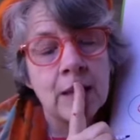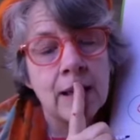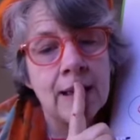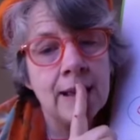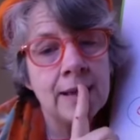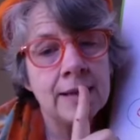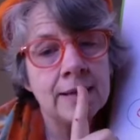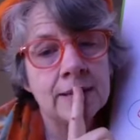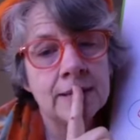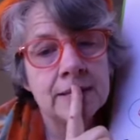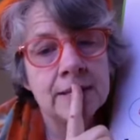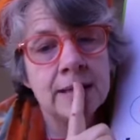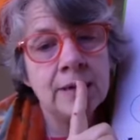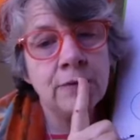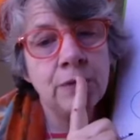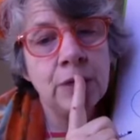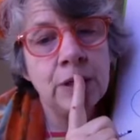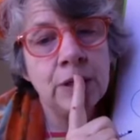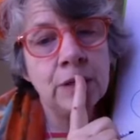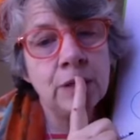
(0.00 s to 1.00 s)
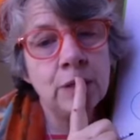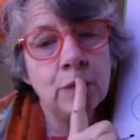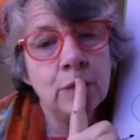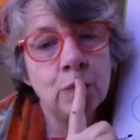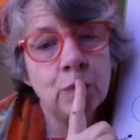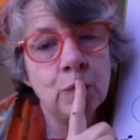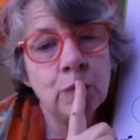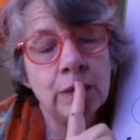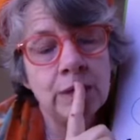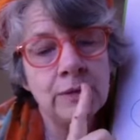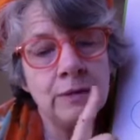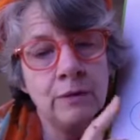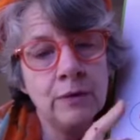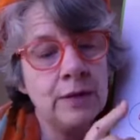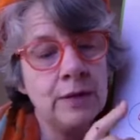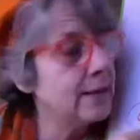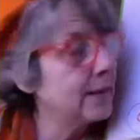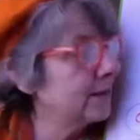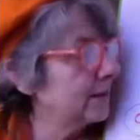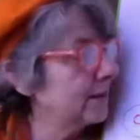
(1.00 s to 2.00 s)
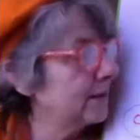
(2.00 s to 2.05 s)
And if you, in this